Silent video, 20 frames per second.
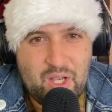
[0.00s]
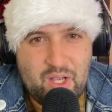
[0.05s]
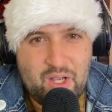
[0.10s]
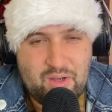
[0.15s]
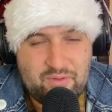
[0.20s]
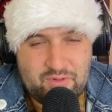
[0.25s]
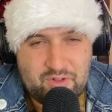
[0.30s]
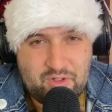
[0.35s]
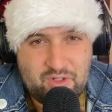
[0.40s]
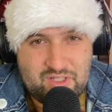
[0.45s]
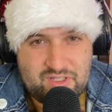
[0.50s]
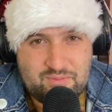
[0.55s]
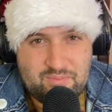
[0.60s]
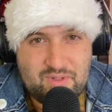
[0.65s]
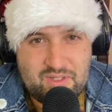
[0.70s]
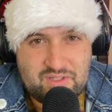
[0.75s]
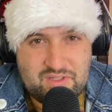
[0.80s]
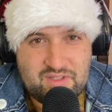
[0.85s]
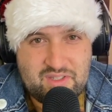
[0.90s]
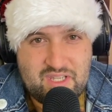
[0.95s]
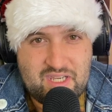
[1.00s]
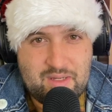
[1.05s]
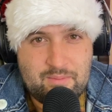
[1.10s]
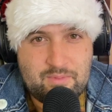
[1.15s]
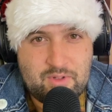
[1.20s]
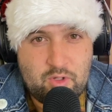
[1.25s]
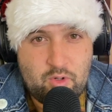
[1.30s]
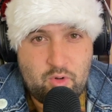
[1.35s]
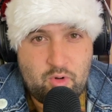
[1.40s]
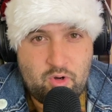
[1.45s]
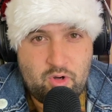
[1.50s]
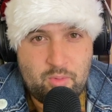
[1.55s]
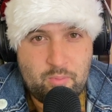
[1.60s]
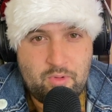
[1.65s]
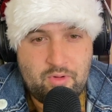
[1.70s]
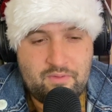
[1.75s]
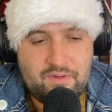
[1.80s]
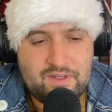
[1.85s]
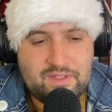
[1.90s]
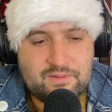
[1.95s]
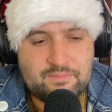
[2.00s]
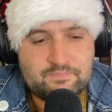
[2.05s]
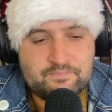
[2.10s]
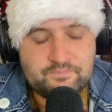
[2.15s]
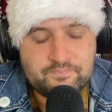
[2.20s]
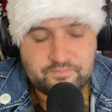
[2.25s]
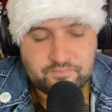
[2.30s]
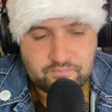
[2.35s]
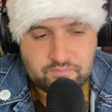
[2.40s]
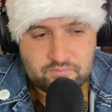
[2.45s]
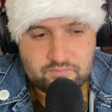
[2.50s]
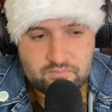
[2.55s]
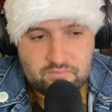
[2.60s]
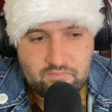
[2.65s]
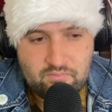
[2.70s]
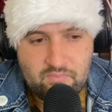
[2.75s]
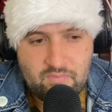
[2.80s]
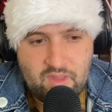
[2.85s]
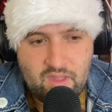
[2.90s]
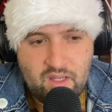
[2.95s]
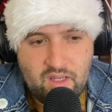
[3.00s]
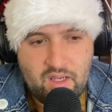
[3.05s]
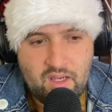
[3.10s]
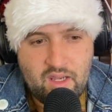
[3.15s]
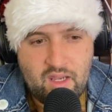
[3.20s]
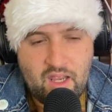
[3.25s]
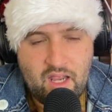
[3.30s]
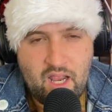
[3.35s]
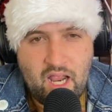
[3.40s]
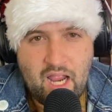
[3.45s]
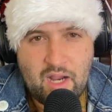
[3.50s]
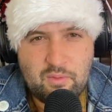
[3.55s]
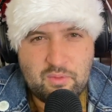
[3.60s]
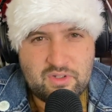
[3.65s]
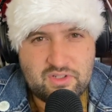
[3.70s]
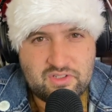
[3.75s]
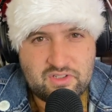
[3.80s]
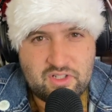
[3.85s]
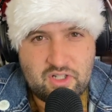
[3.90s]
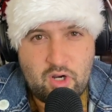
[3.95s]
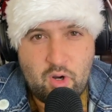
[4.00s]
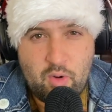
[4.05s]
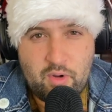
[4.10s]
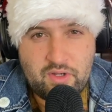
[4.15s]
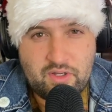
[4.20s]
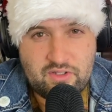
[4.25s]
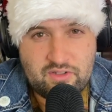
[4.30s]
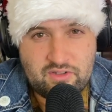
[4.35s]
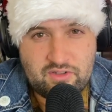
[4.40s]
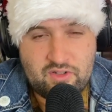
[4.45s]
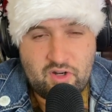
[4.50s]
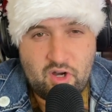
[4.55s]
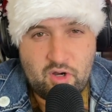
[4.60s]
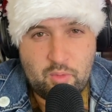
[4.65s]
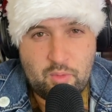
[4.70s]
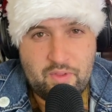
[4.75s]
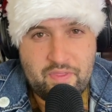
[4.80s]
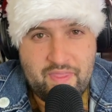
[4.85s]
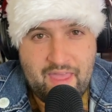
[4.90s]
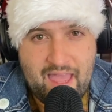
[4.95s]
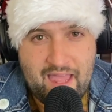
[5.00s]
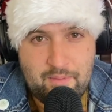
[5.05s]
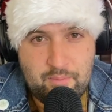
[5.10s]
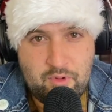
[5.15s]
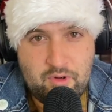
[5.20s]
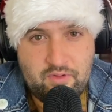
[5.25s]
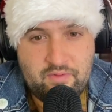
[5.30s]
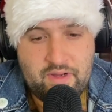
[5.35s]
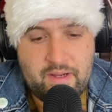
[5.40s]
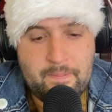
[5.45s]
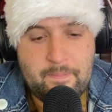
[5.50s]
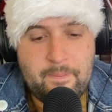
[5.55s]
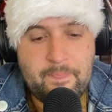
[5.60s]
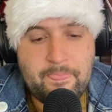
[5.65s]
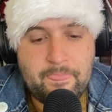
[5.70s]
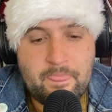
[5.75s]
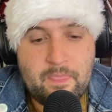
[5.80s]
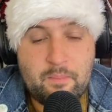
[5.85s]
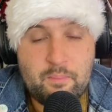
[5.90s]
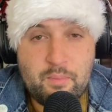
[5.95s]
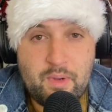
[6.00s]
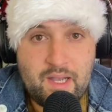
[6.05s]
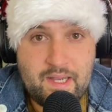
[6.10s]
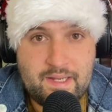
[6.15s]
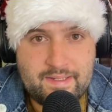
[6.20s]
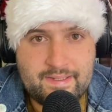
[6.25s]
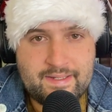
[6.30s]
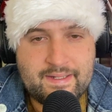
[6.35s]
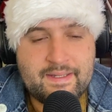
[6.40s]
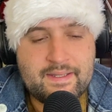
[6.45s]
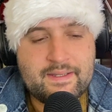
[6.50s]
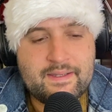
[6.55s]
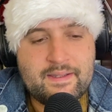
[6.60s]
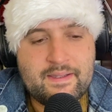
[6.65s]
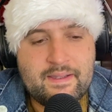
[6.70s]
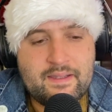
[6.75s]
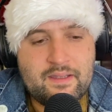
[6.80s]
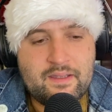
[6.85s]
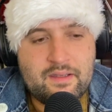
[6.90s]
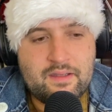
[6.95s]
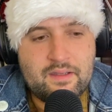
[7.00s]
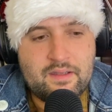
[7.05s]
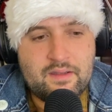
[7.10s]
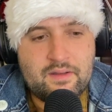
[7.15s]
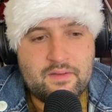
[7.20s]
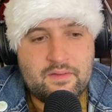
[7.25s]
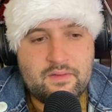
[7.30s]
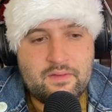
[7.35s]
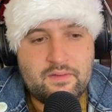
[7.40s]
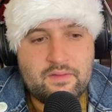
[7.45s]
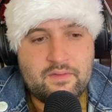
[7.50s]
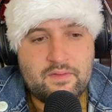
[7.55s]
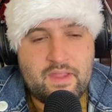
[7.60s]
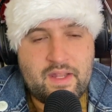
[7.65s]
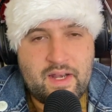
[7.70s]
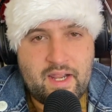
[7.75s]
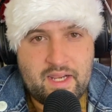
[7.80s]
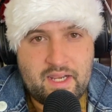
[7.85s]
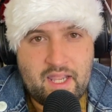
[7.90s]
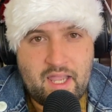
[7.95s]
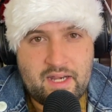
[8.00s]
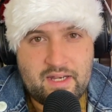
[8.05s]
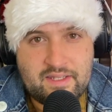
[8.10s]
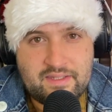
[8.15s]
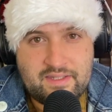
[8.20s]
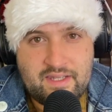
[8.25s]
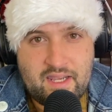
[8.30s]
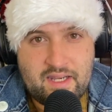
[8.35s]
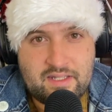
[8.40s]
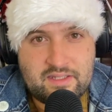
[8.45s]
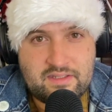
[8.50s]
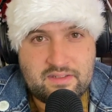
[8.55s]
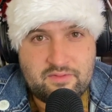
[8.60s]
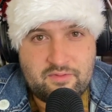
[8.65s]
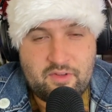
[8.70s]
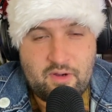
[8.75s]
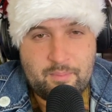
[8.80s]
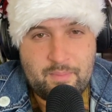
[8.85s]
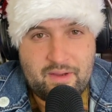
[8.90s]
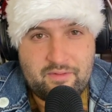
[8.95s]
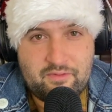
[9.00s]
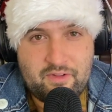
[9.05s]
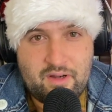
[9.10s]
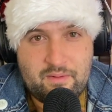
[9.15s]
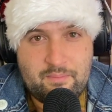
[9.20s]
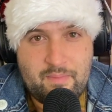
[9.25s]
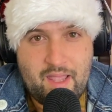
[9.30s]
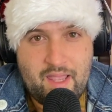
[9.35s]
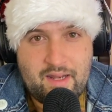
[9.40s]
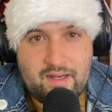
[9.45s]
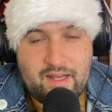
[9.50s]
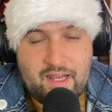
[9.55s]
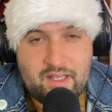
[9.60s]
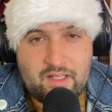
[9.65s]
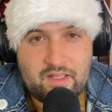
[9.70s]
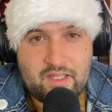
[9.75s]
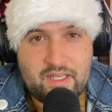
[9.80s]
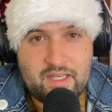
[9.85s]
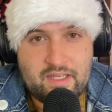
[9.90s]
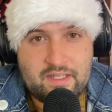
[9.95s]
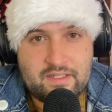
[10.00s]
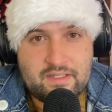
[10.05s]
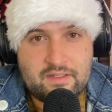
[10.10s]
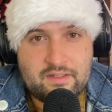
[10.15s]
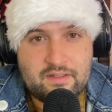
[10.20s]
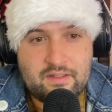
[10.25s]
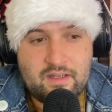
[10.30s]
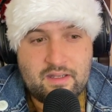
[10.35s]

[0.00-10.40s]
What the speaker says: of Christmas-themed horror movies. I was going to start with that movie, but then I got a text from my friend Matt Elliott